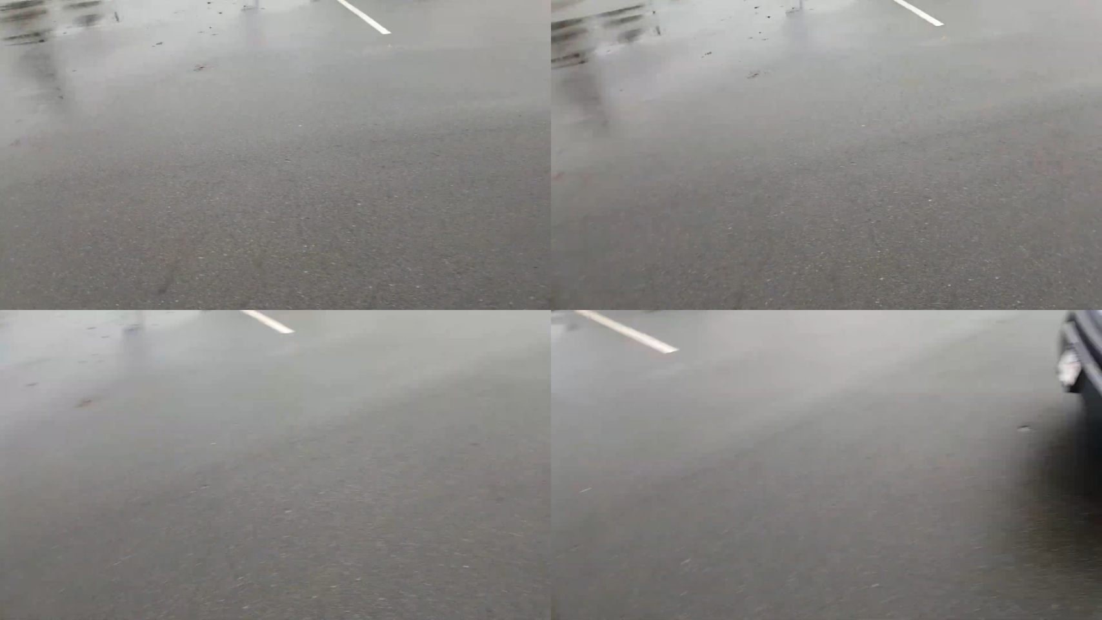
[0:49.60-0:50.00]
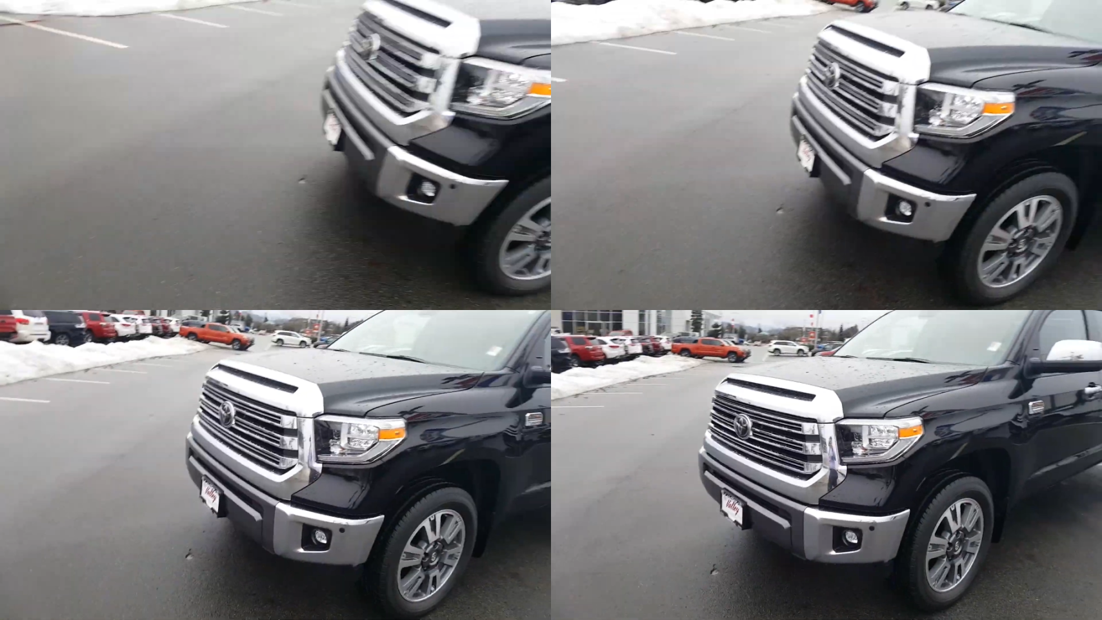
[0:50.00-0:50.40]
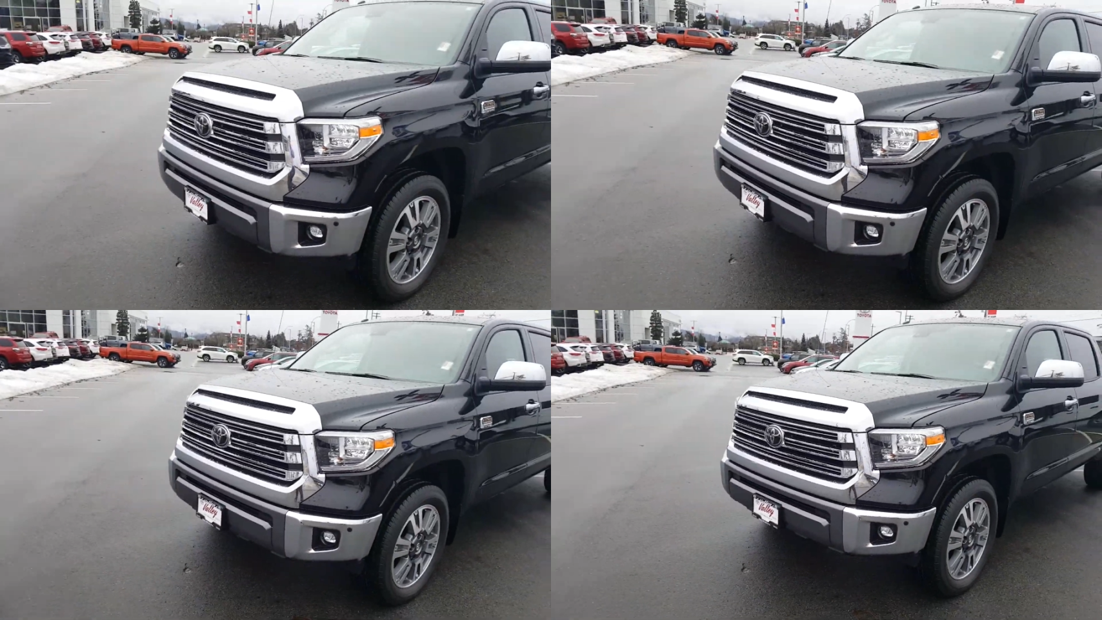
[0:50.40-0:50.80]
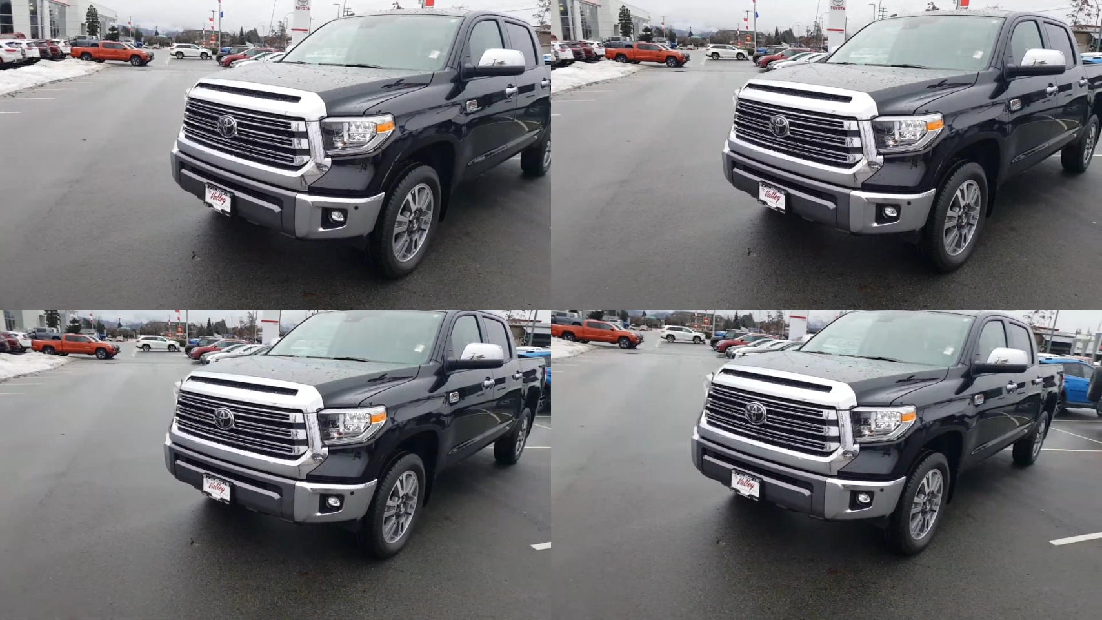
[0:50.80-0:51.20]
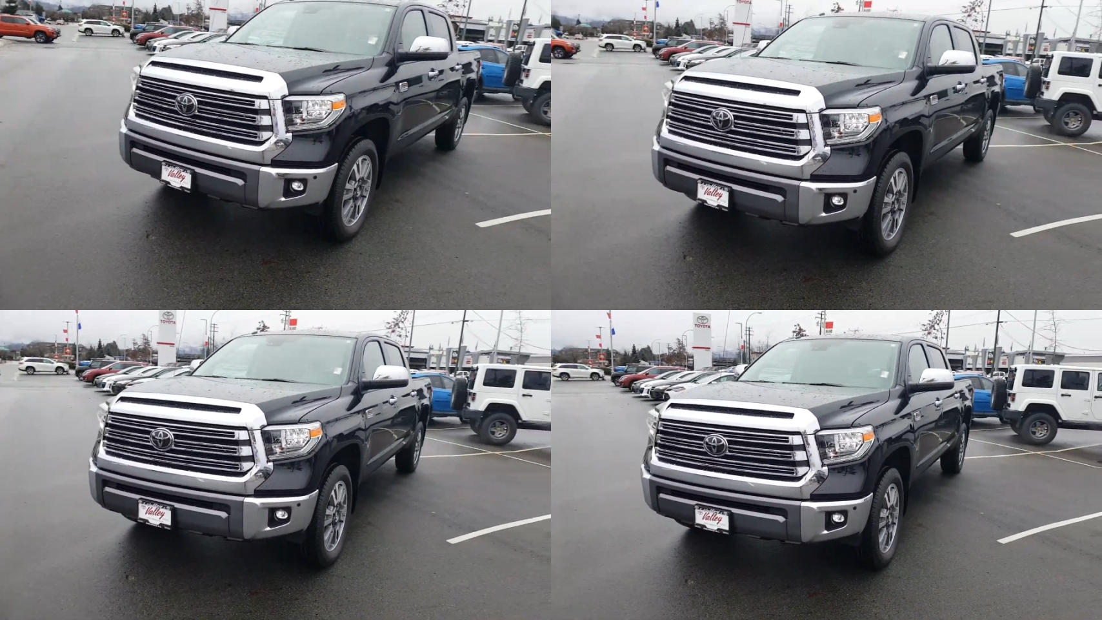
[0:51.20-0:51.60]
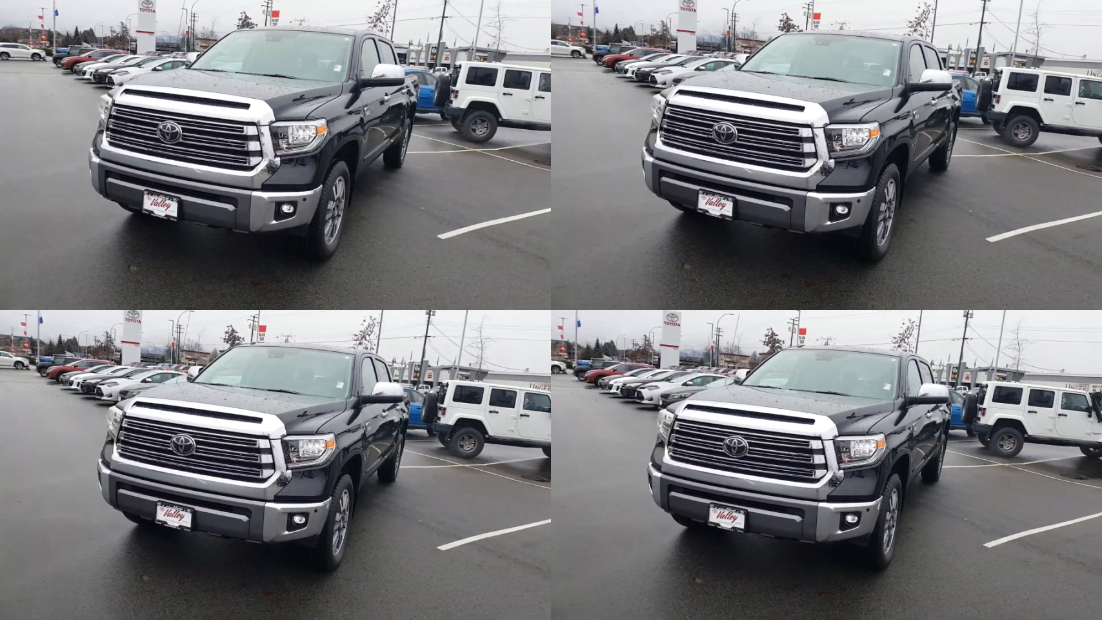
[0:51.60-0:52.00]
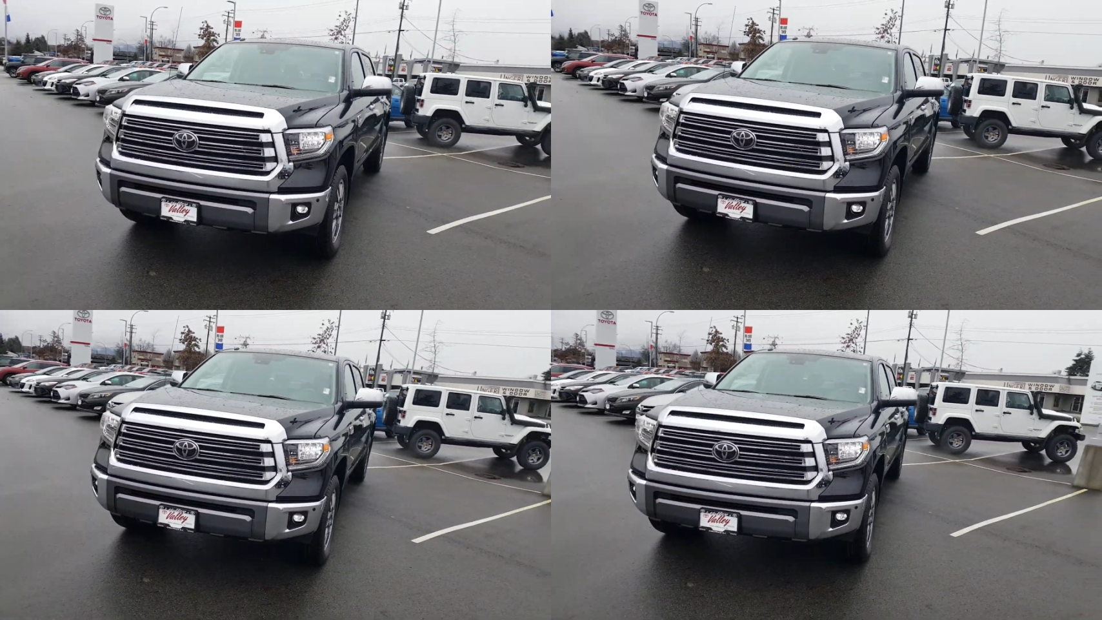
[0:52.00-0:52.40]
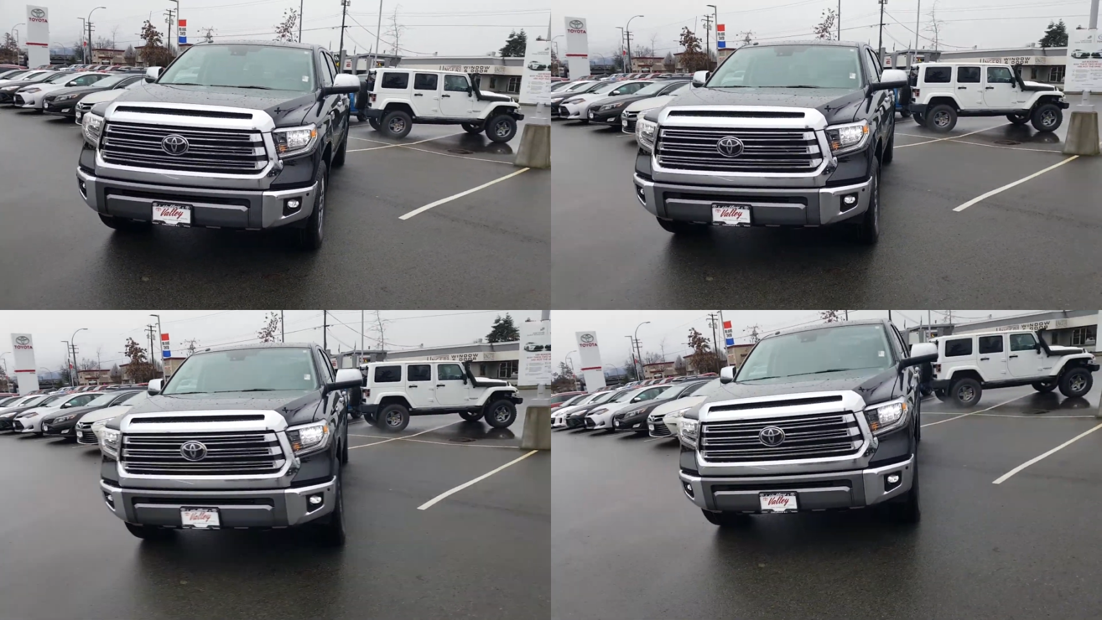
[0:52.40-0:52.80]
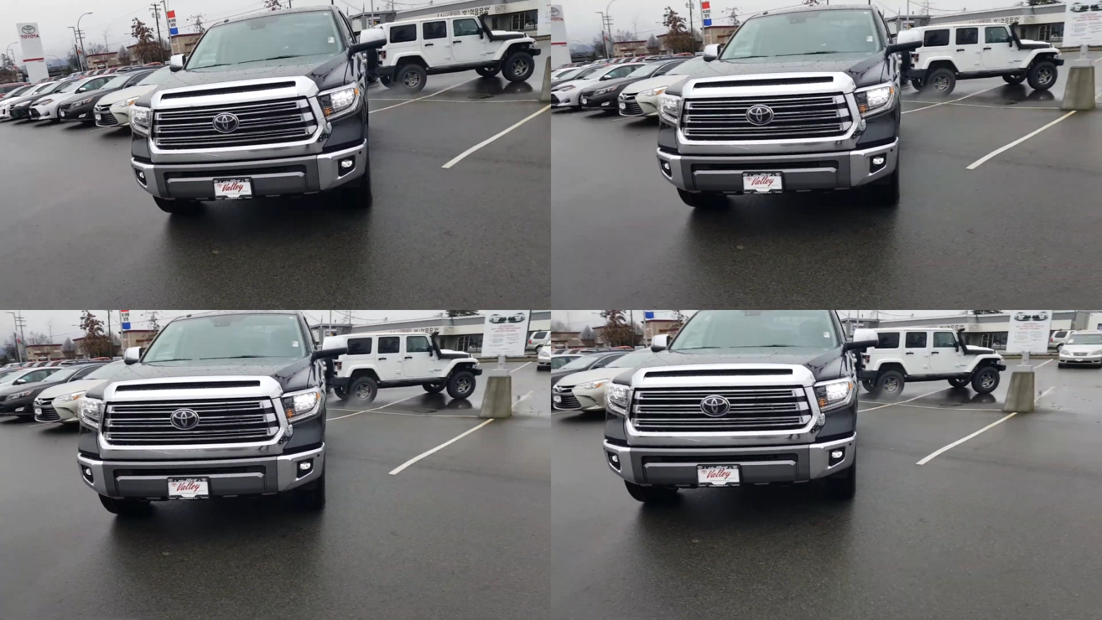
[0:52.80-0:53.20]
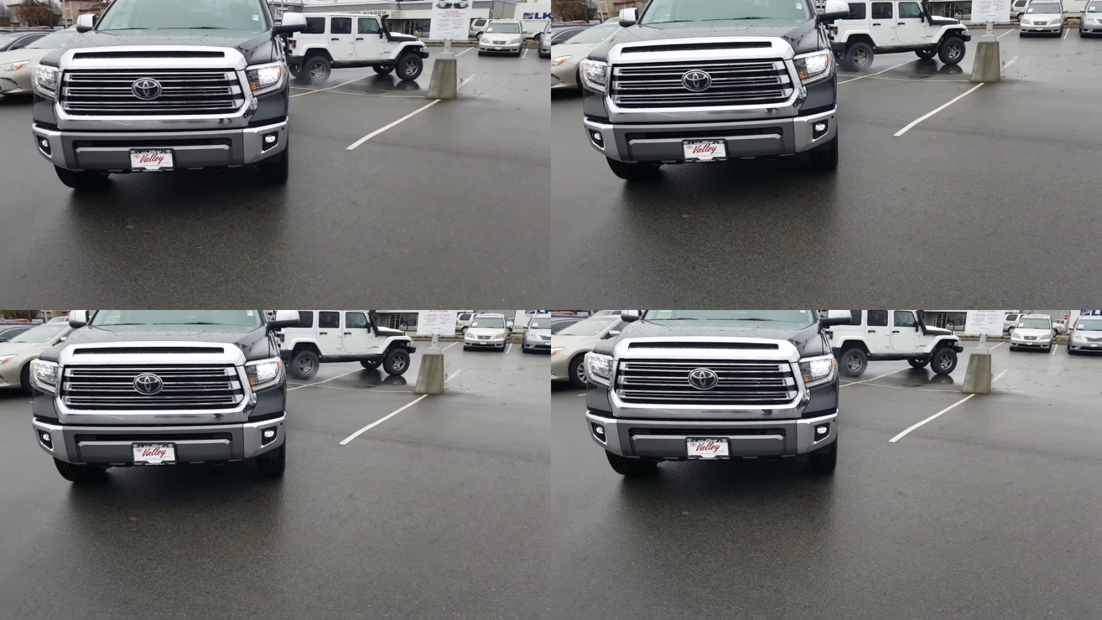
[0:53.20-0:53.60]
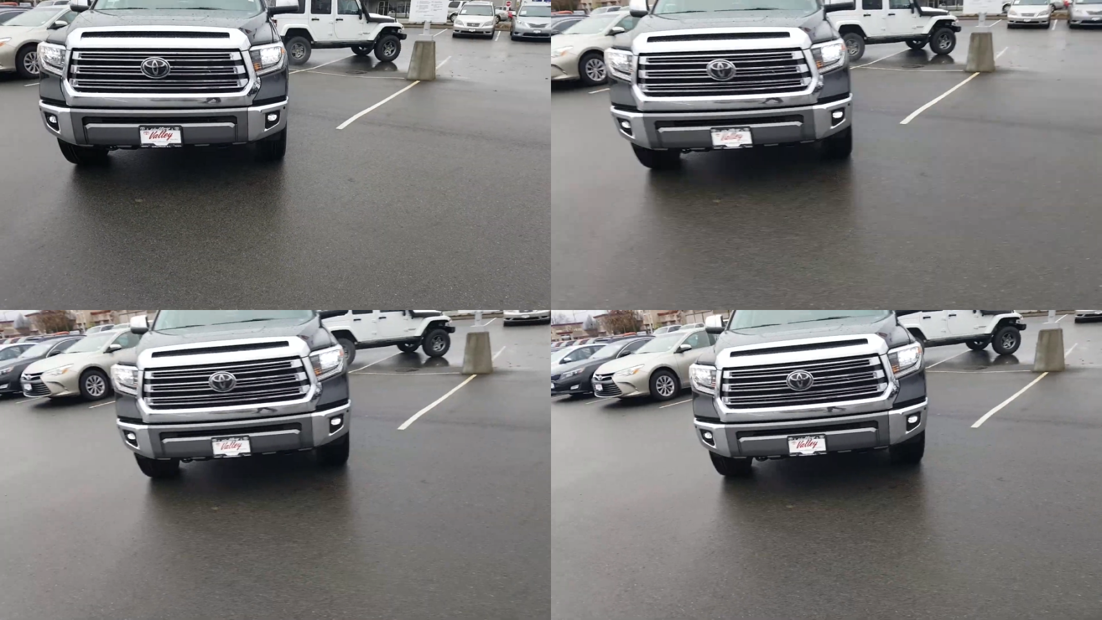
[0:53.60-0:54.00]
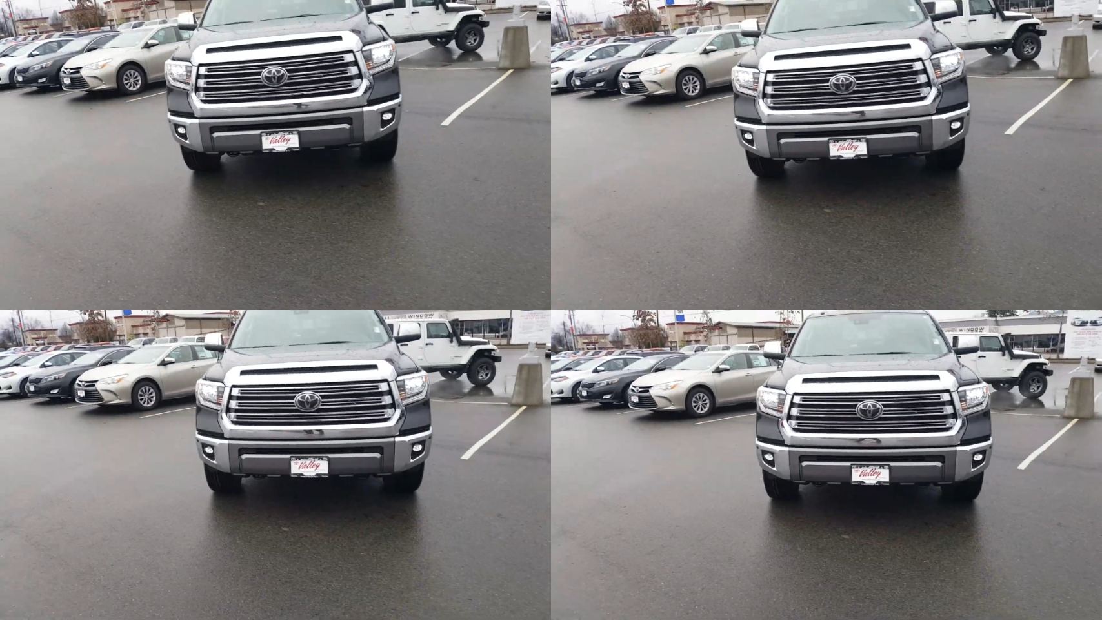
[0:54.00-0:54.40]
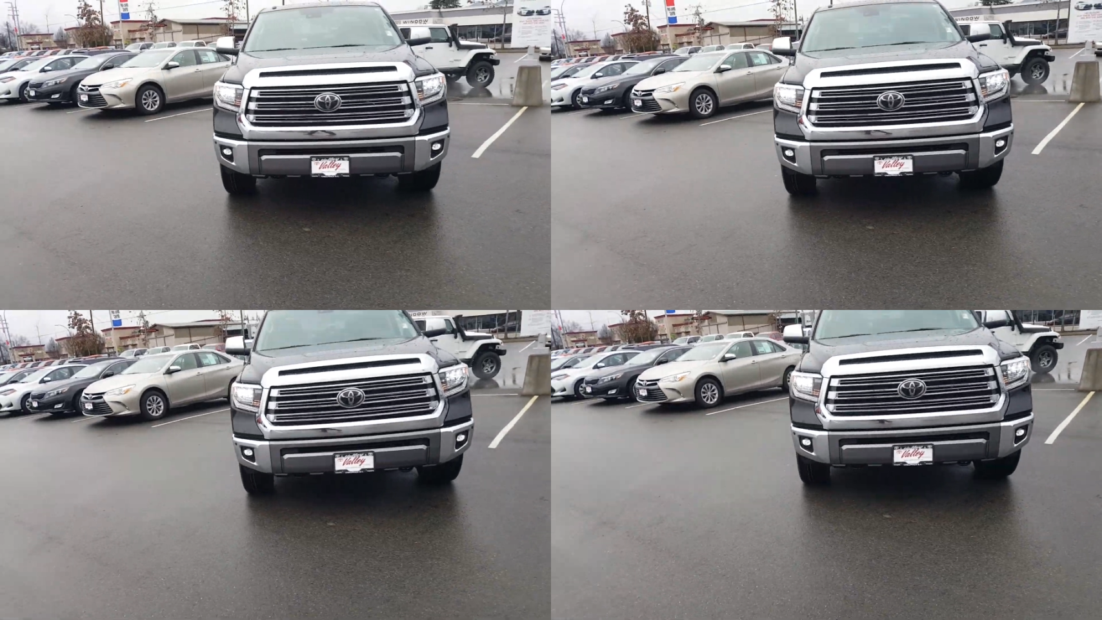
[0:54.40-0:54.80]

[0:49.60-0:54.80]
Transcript: (no speaker visible)